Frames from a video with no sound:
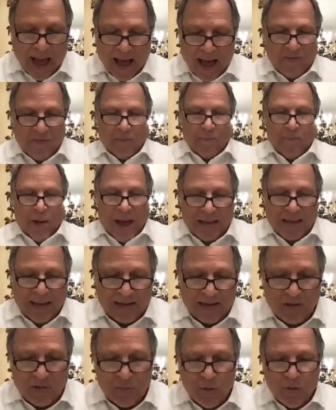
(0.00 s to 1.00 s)
Aval
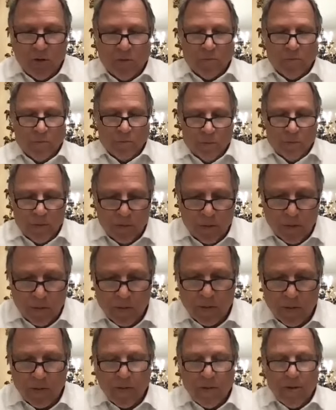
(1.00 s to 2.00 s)
balas mum.
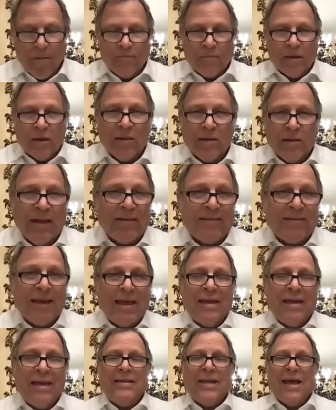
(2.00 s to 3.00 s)
Let's
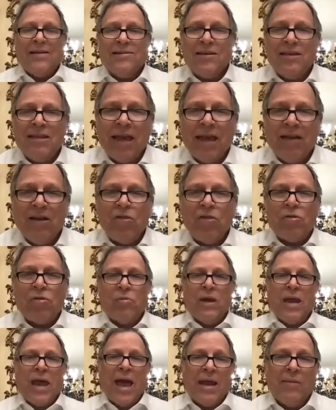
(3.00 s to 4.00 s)
say he designated
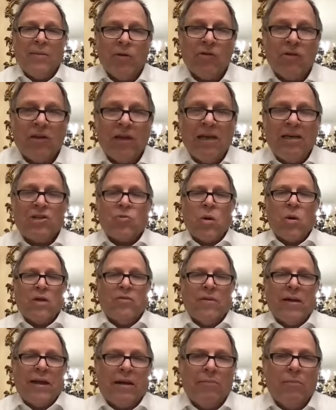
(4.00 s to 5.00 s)
three animals, each one
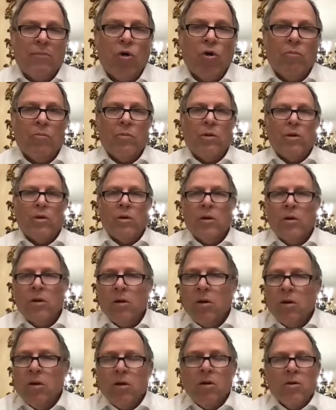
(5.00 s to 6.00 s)
of them had a mum.
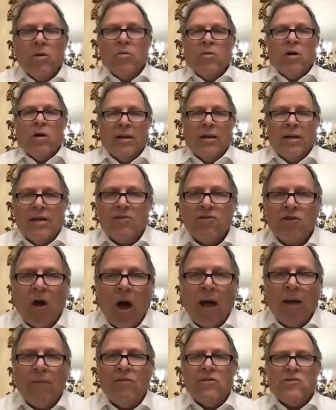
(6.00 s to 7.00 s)
Well, it's
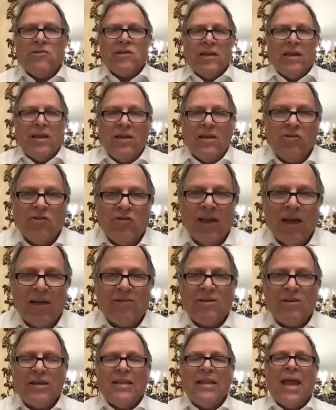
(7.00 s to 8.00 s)
obviously he's
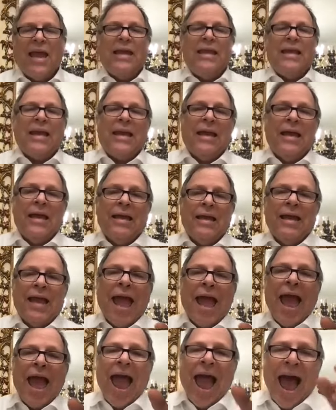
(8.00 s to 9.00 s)
designating
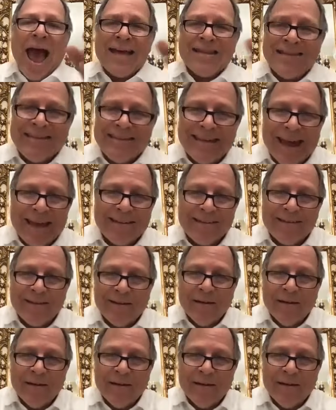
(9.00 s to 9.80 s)
asset